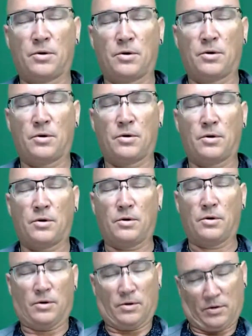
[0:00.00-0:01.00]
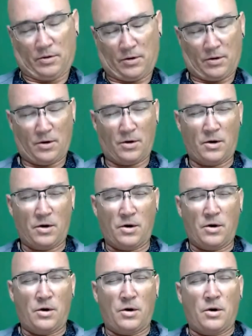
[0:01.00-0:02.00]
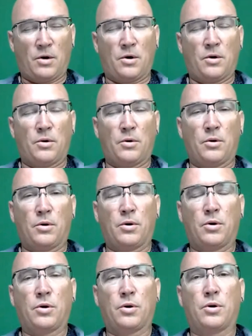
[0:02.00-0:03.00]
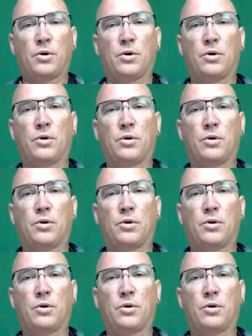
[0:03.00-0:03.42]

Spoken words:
[no speech]